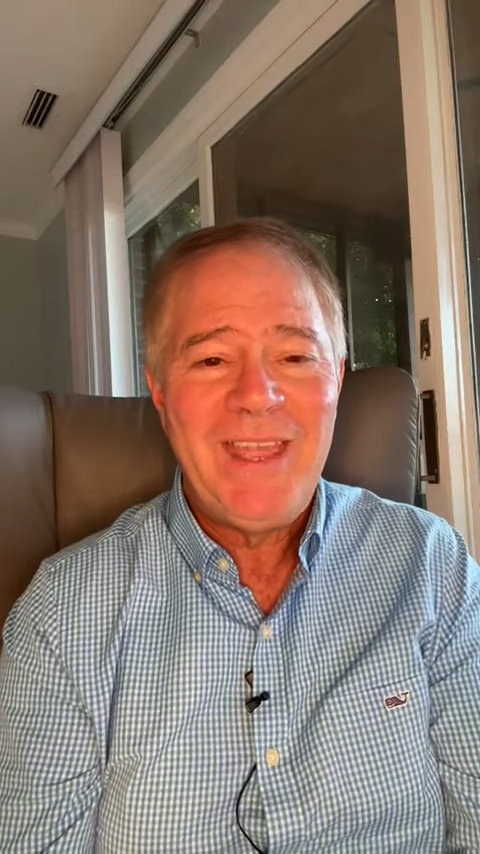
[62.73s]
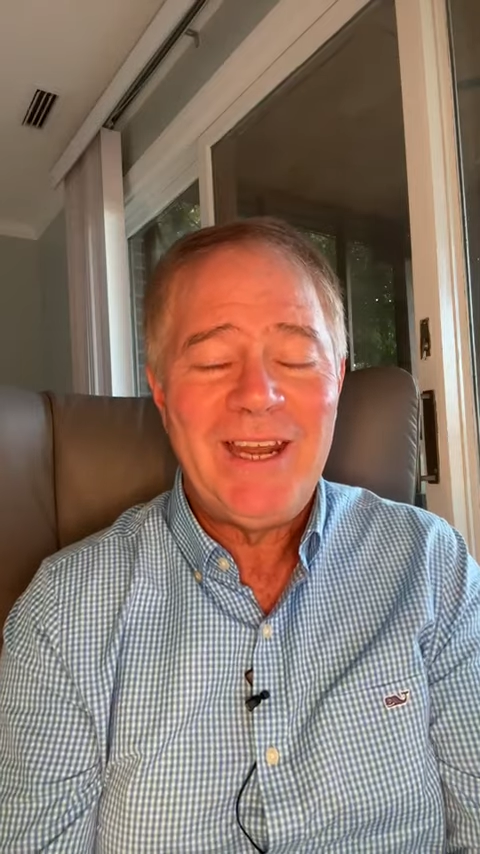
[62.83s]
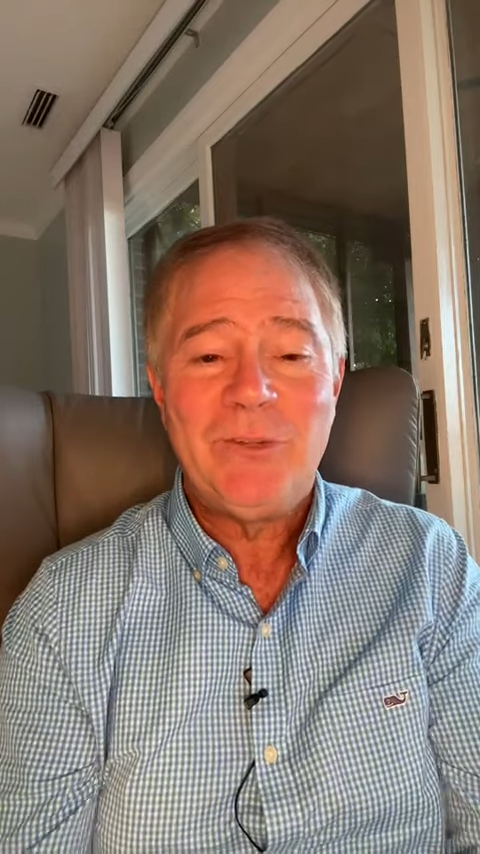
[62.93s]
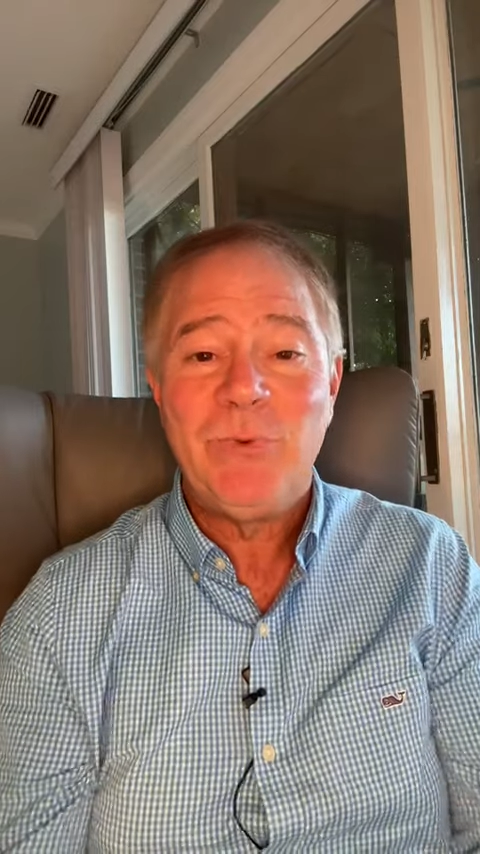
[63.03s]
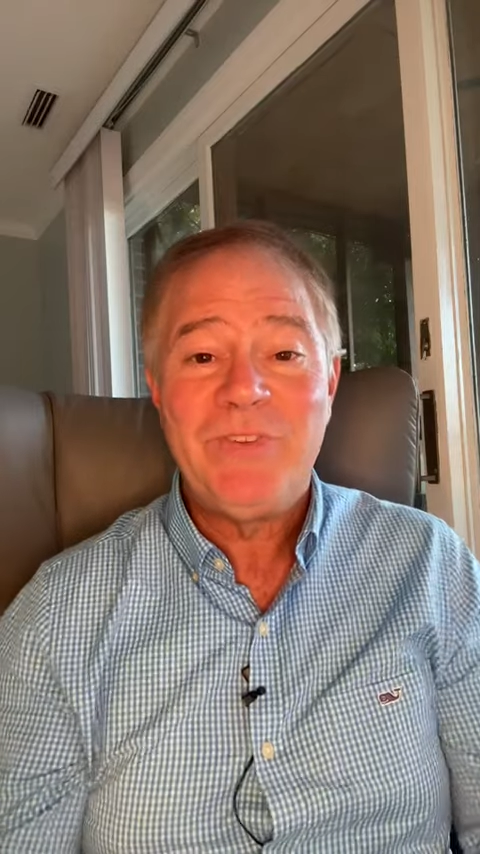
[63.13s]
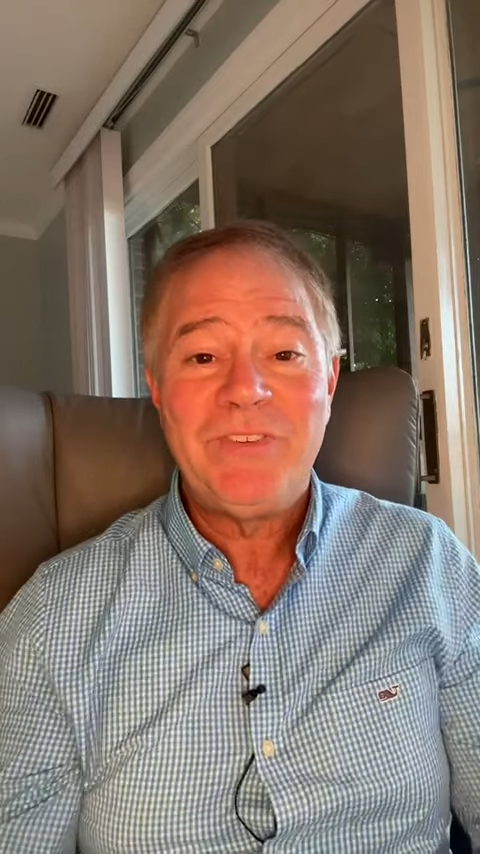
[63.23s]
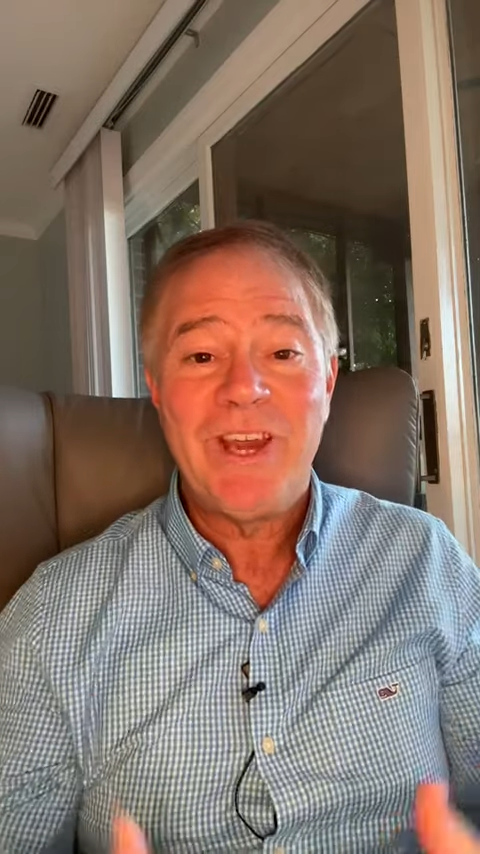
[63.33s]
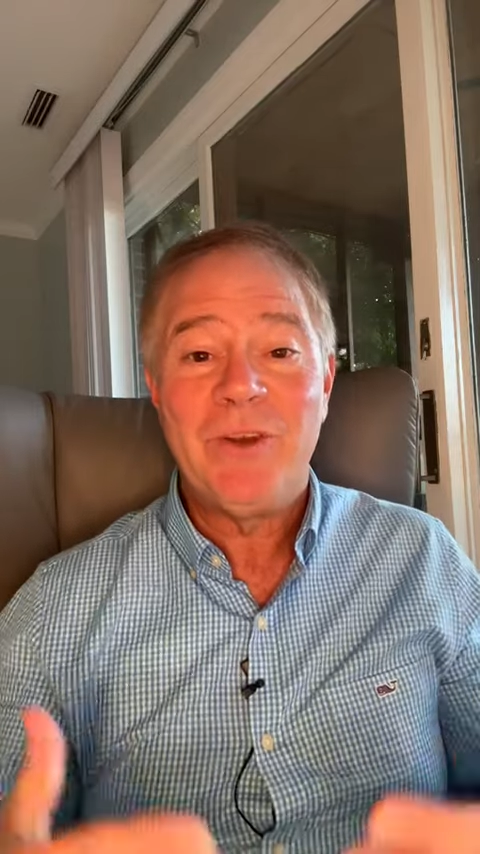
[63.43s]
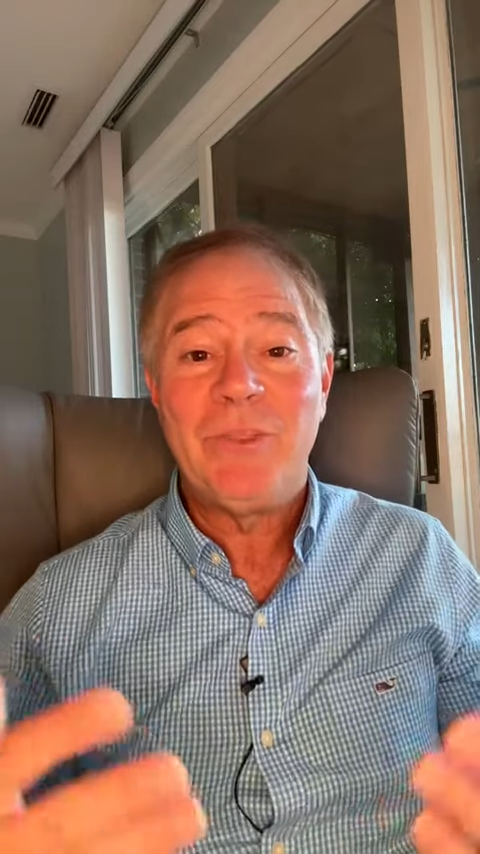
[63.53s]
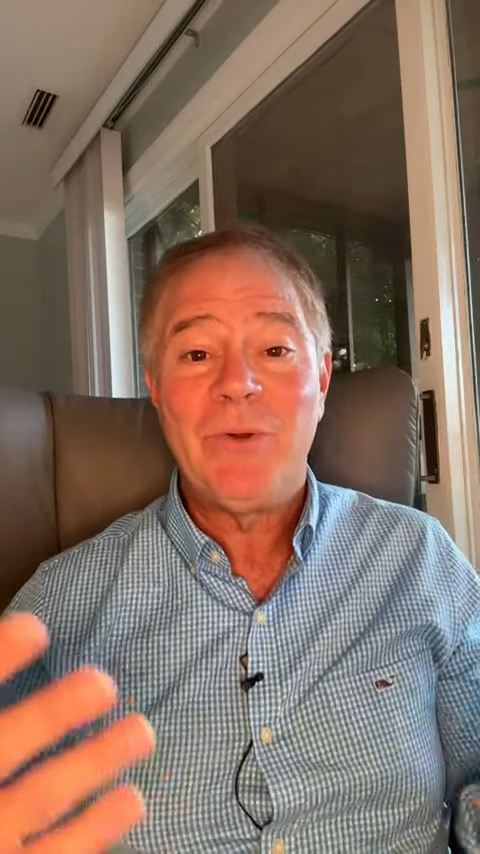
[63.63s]
And as we've
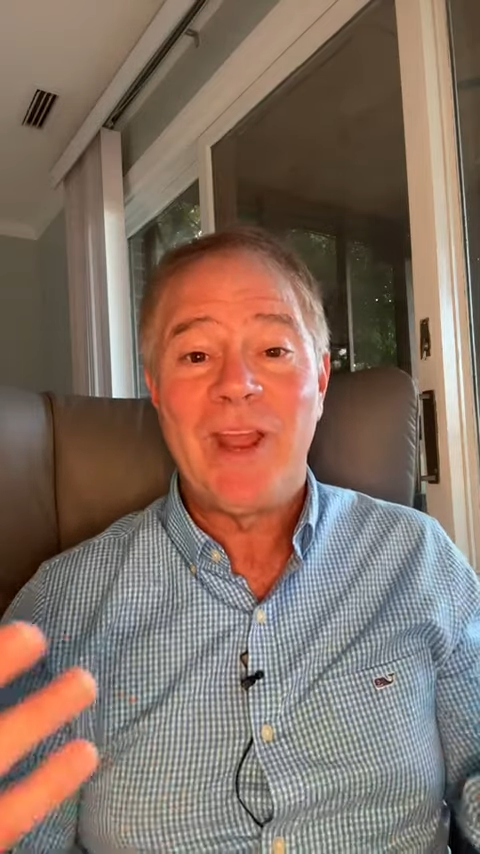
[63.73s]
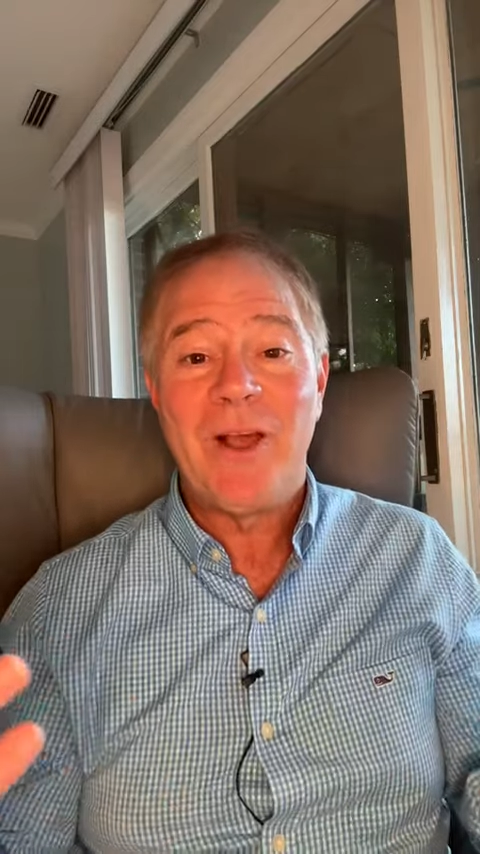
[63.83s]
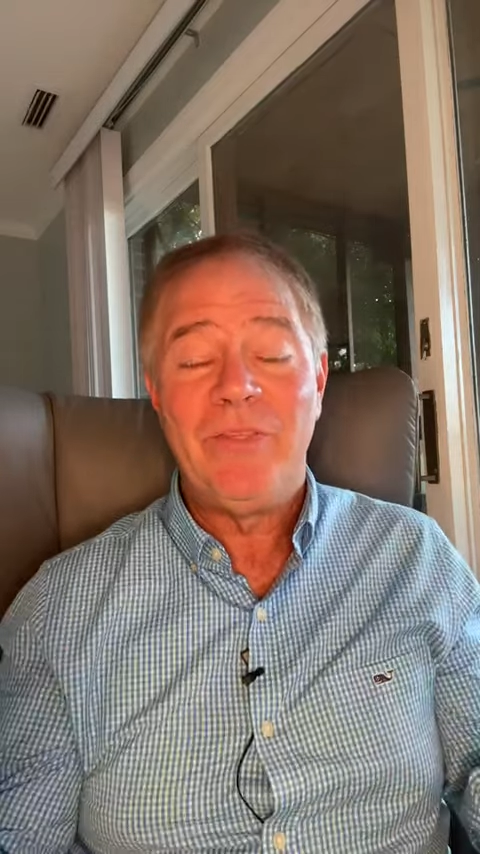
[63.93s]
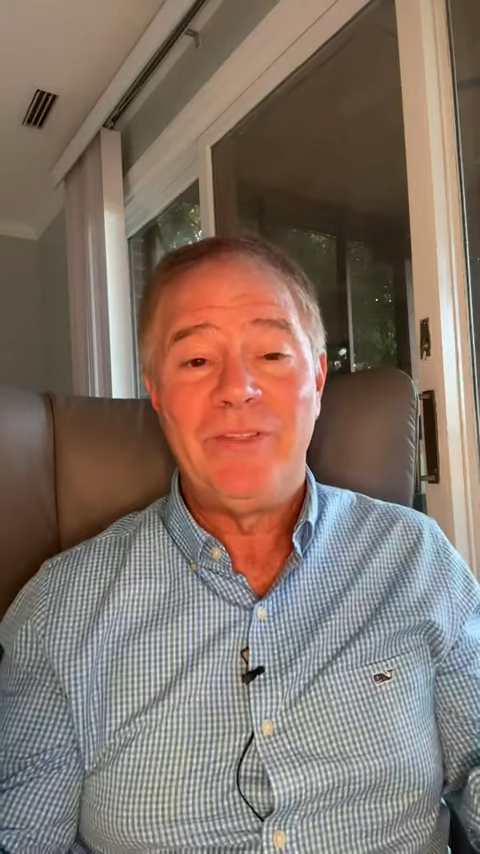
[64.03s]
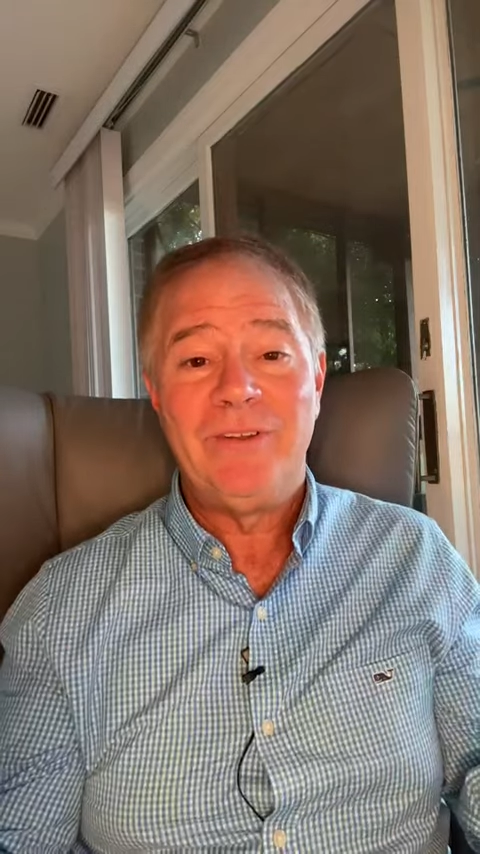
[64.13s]
shared throughout,